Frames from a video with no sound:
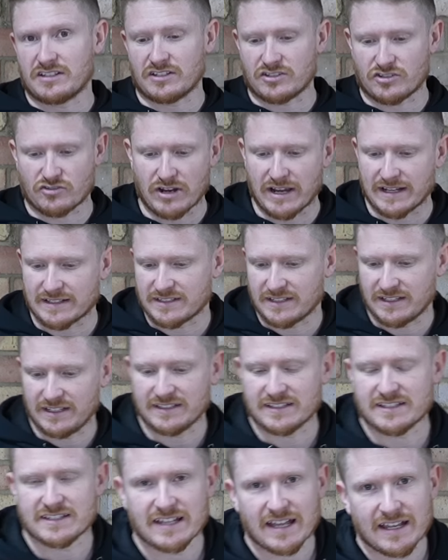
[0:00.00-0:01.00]
extractor
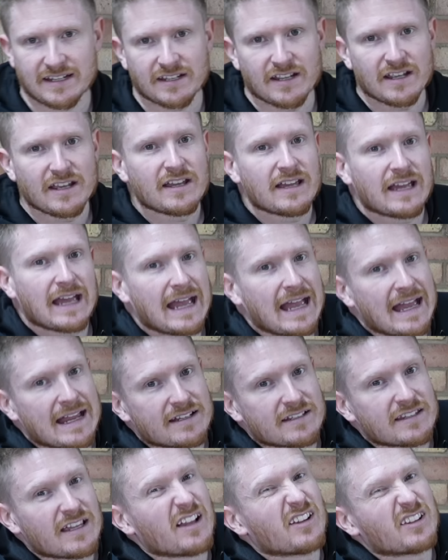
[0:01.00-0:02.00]
instead,
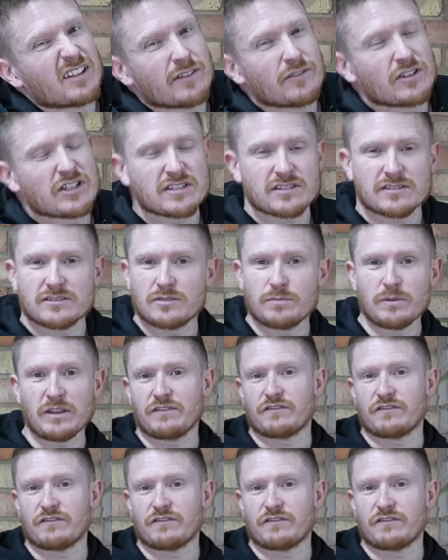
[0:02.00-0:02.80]
and that'll give us, to be